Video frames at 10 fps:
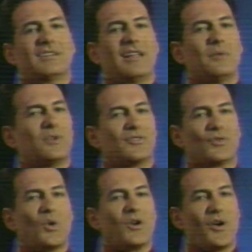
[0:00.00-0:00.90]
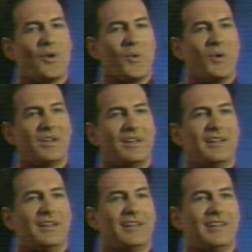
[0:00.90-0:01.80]
and he was Zorro
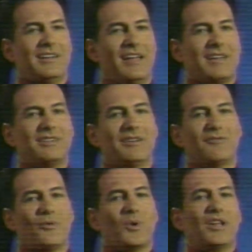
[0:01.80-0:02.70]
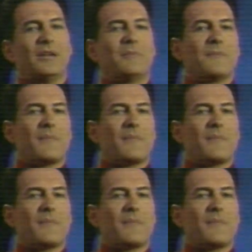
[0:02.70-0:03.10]
in 1940,